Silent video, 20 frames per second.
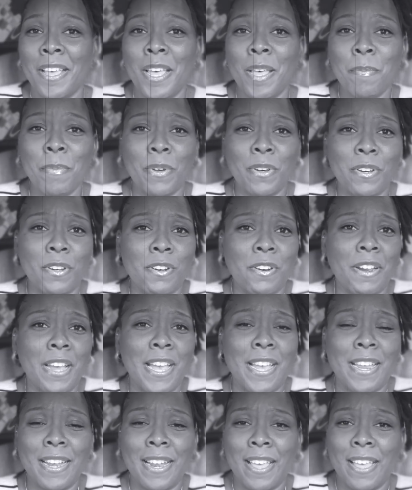But
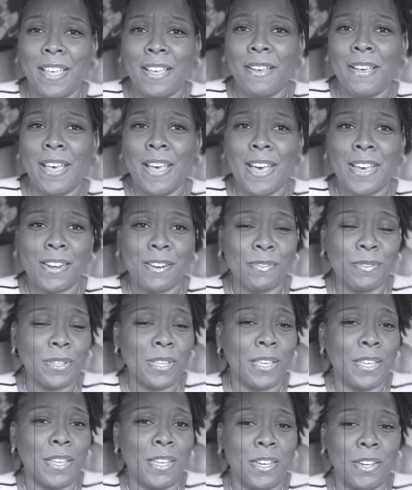right now I
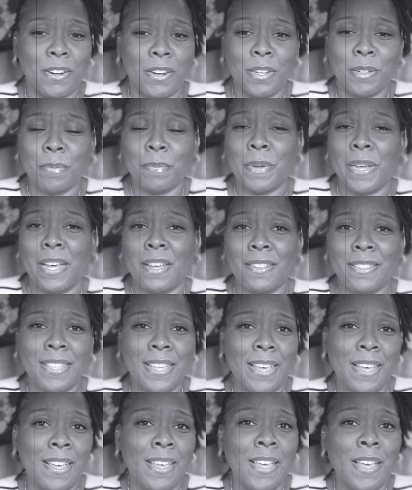don't care about
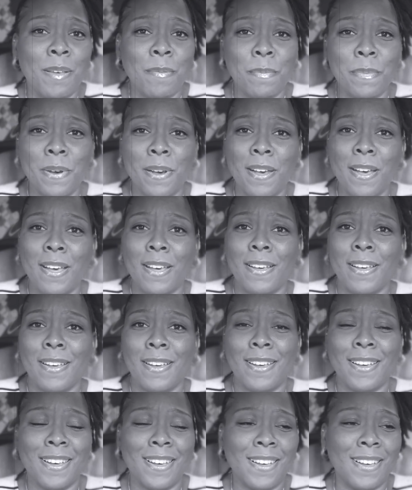that
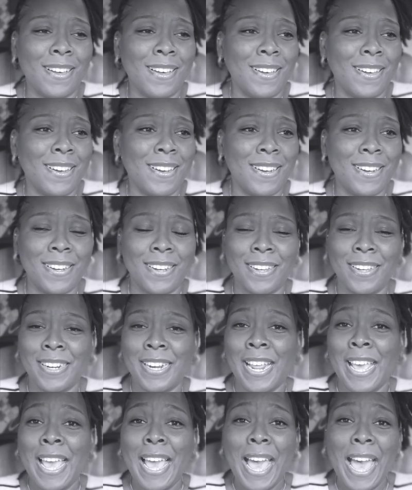part.
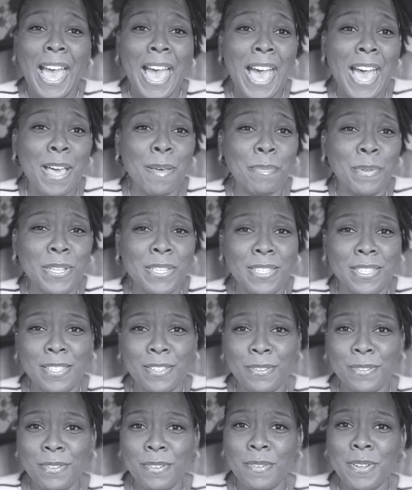I bust
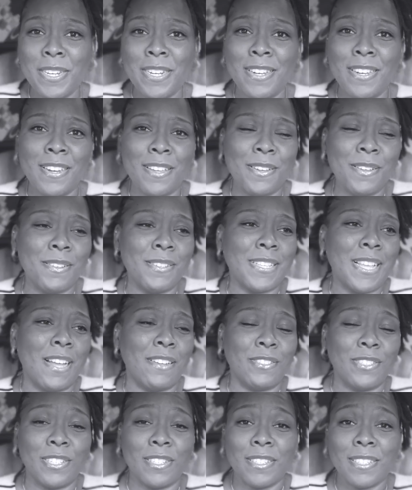the windows
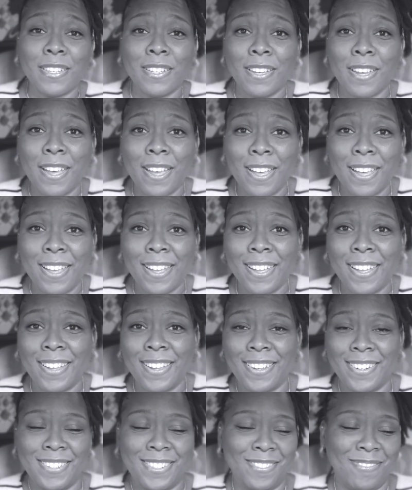out your car.